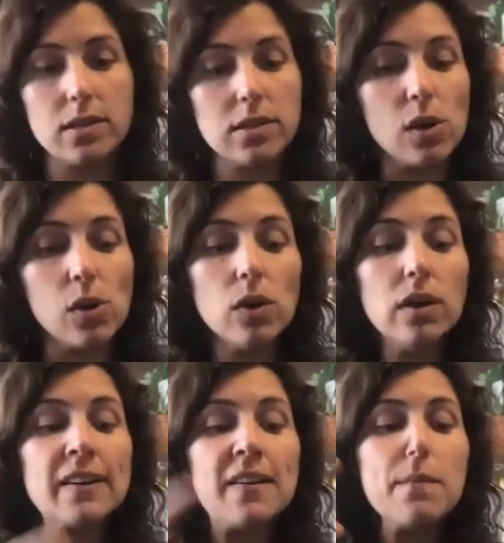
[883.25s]
So
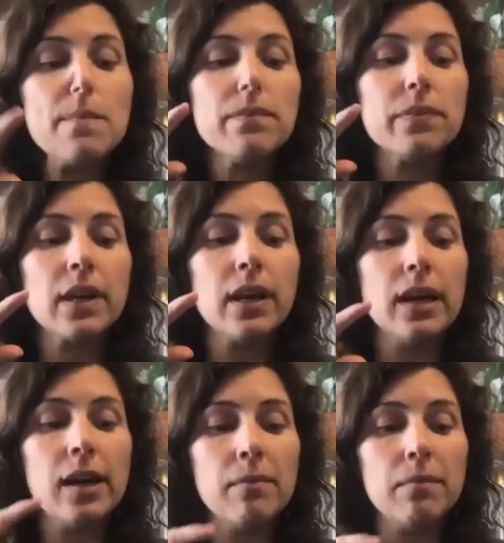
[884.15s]

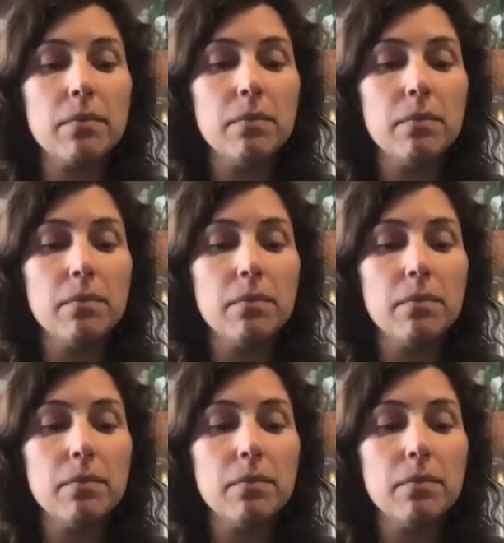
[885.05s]
Um,